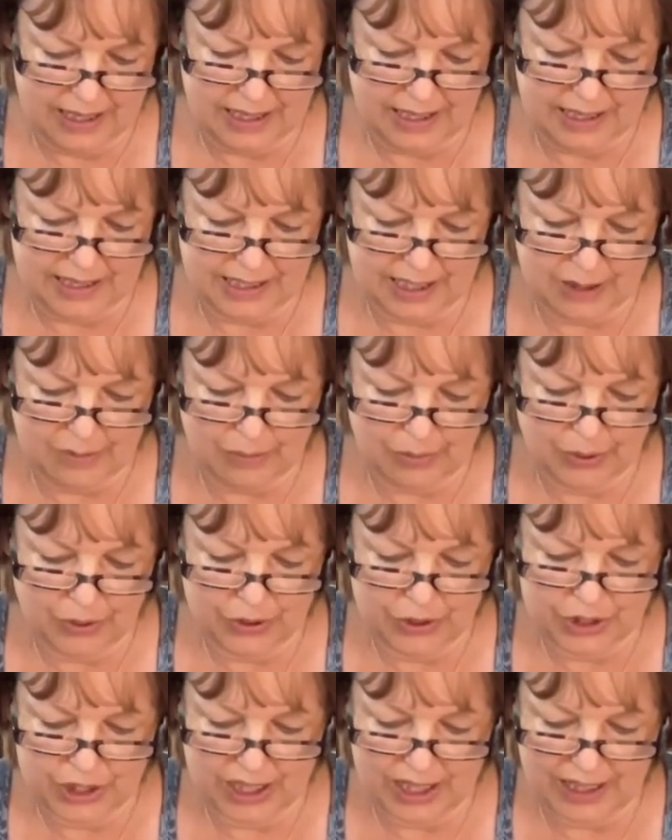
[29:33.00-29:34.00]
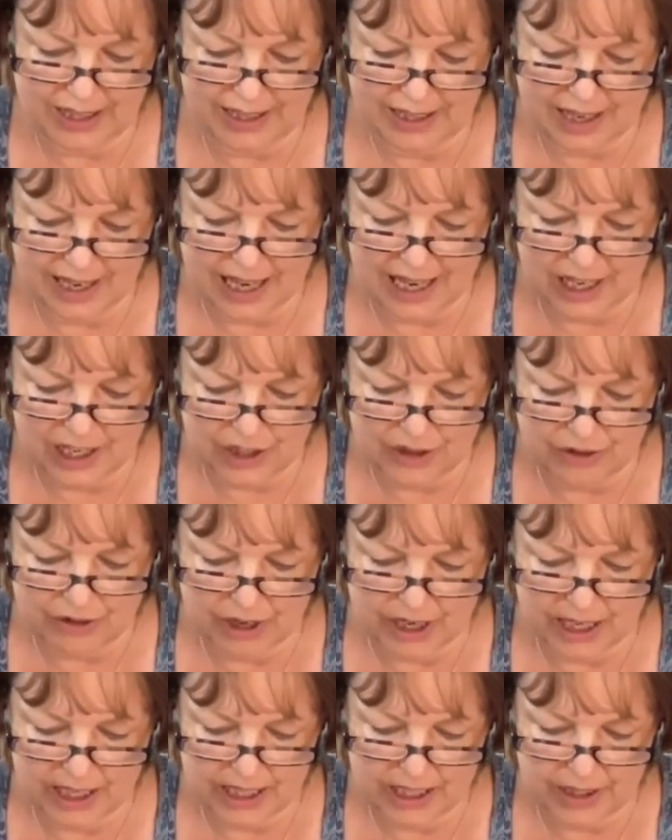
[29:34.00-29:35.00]
So you're pushing that edge
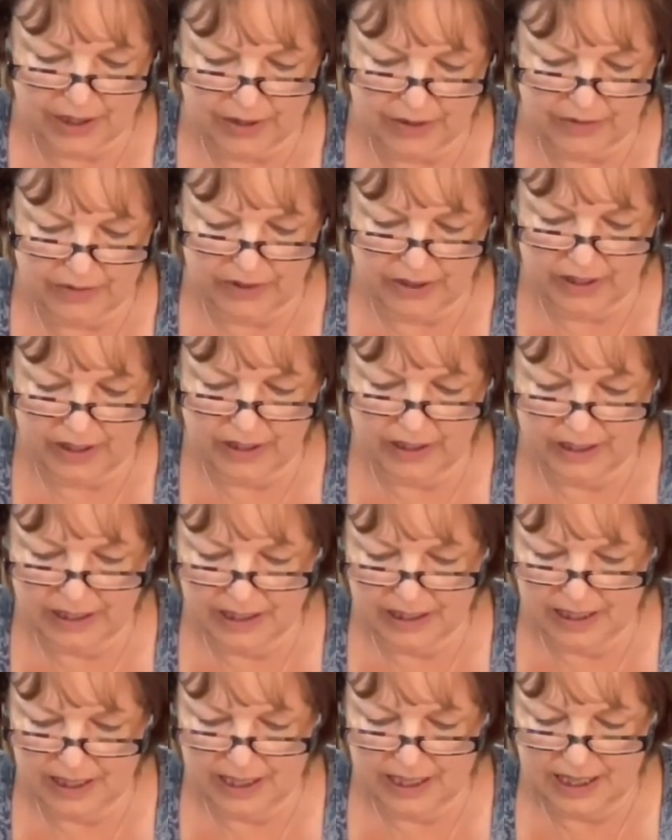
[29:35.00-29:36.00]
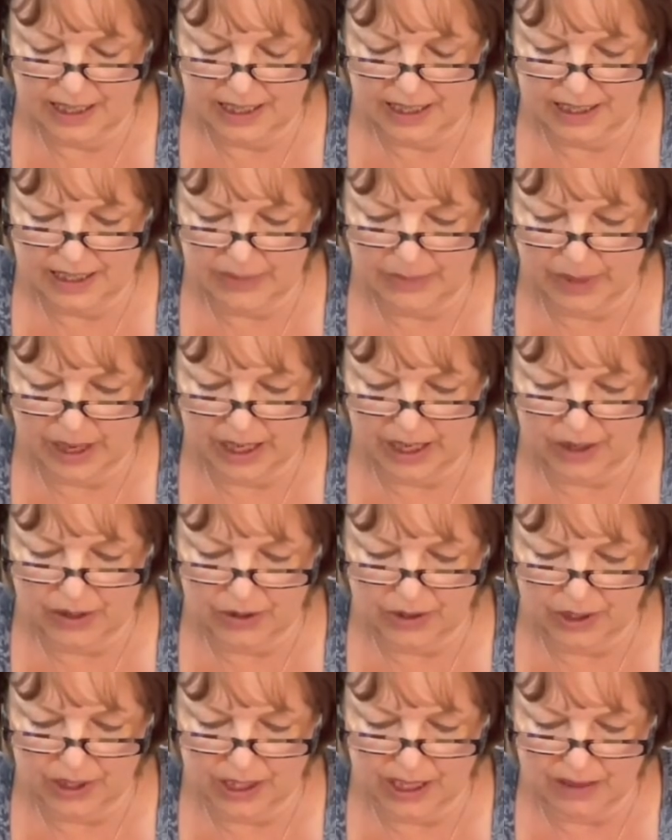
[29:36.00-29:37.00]
right over to make
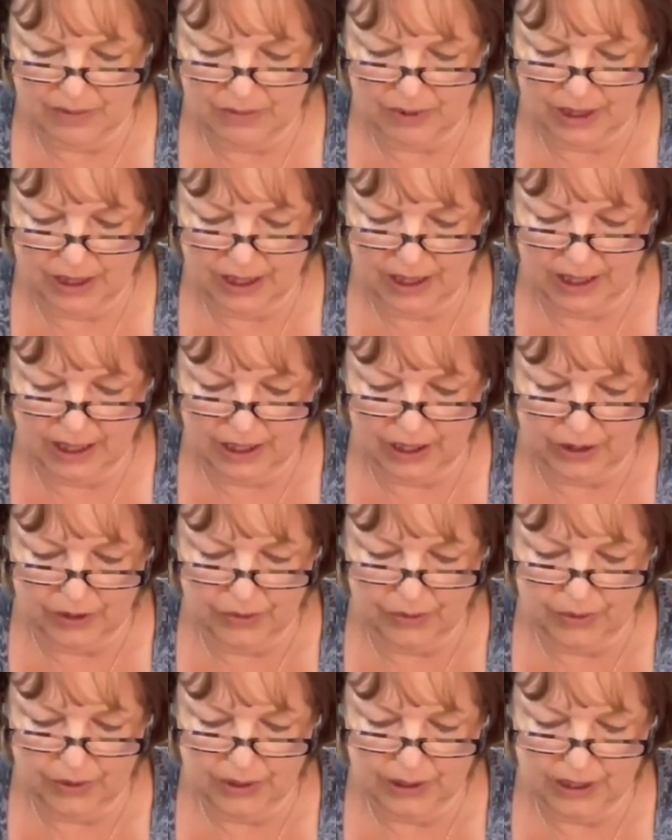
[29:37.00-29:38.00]
contact with the glue